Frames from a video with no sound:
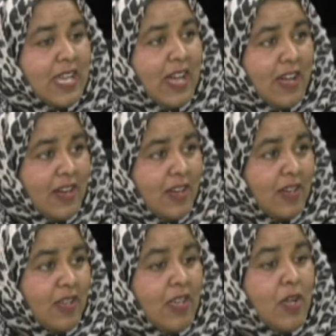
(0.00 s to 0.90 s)
her
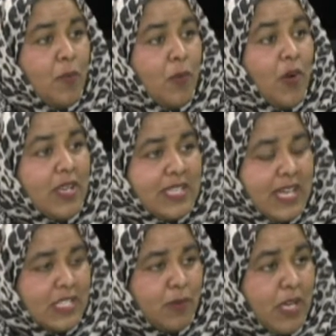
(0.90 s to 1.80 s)
more
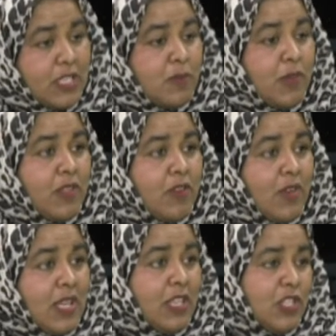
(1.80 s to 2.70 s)
excited about some of the
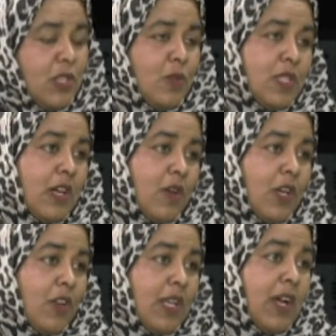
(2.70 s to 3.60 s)
real issues that are going
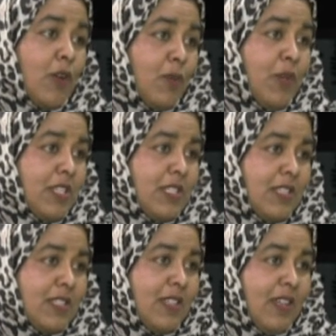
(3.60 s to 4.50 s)
on in our
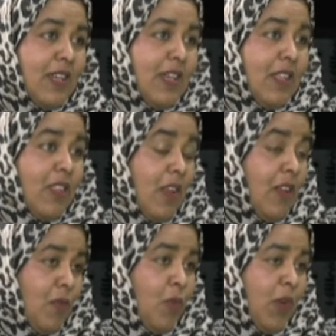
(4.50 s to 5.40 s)
communities.
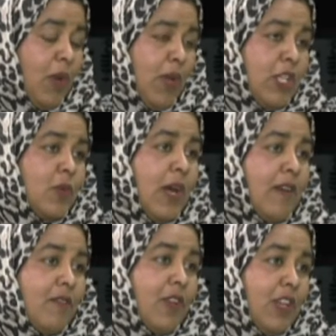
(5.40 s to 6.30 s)
We do have
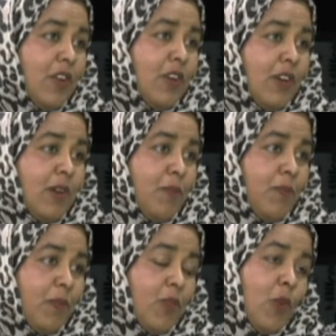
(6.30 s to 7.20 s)
younger
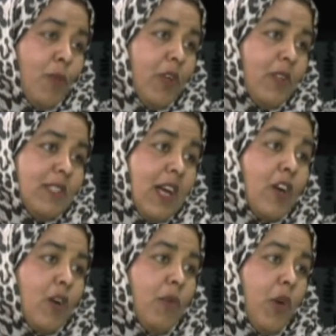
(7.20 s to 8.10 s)
role models that are
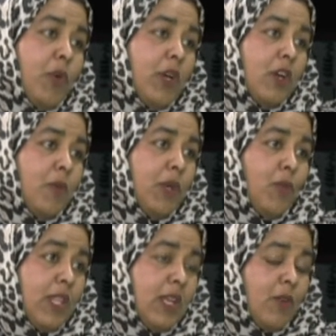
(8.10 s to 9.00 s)
come up and coming
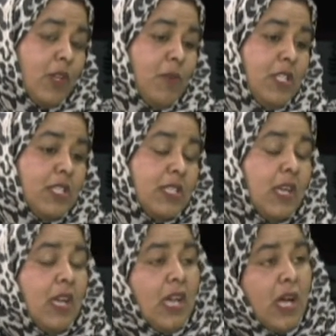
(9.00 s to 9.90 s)
within our communities.
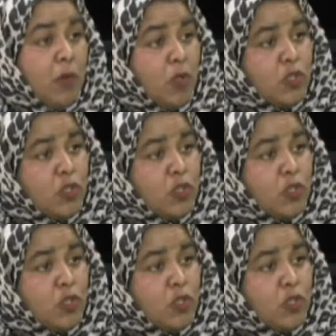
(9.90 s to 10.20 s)
I'm also